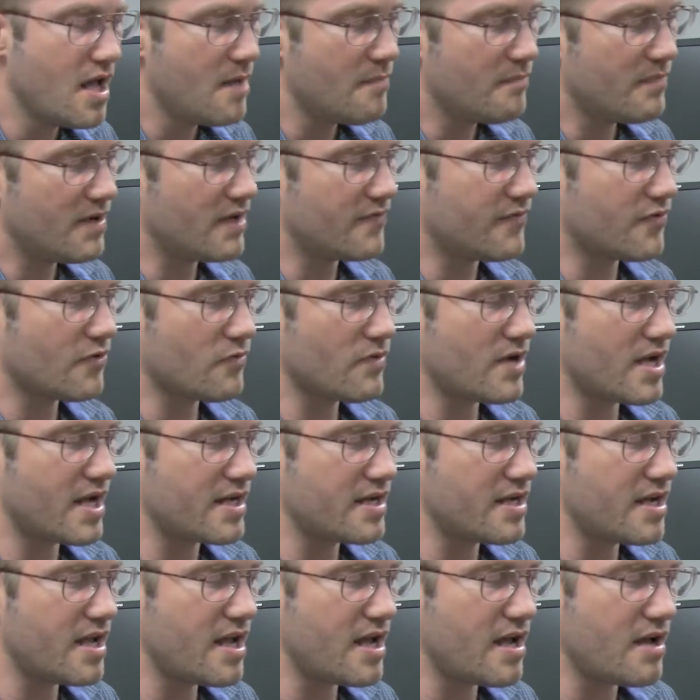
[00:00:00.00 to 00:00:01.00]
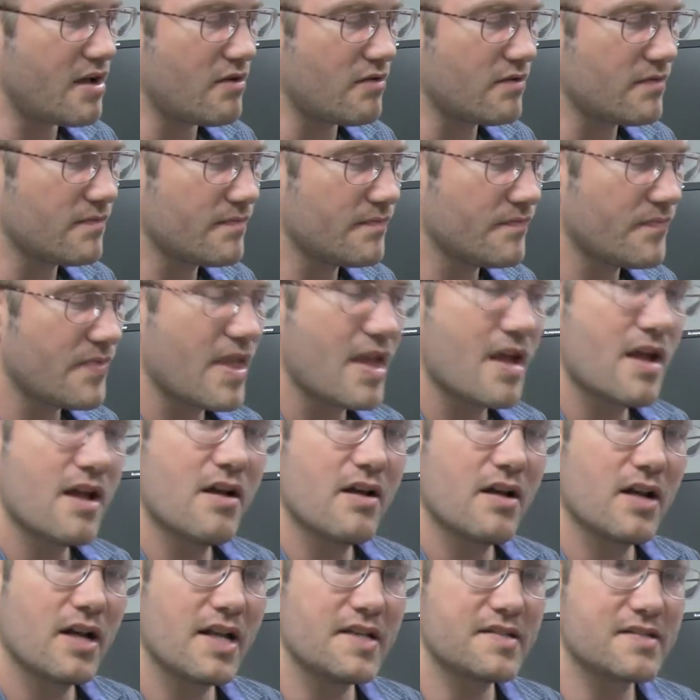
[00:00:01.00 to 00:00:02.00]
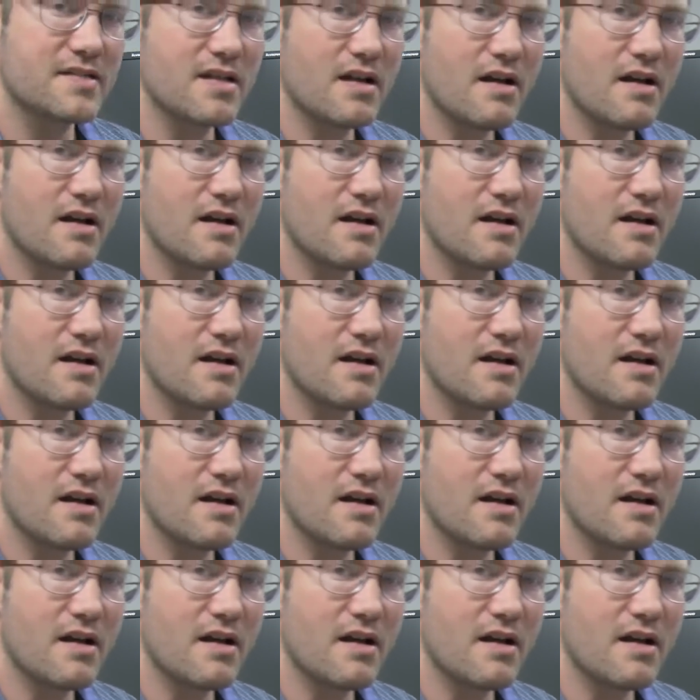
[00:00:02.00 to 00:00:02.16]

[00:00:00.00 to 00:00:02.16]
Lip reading: But for right now, let's